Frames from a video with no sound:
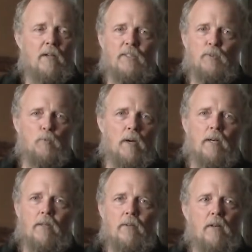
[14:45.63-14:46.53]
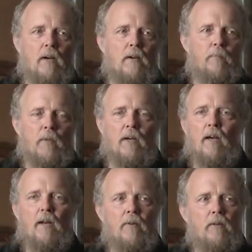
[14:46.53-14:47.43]
It's raining today. I
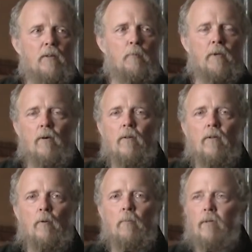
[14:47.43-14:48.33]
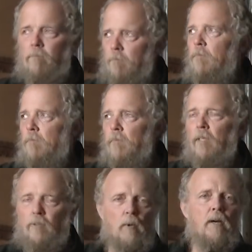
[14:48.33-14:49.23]
got out a little bit earlier, but
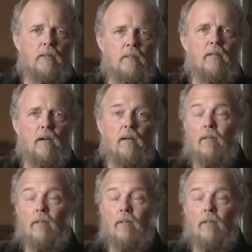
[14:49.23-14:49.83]
it's raining today.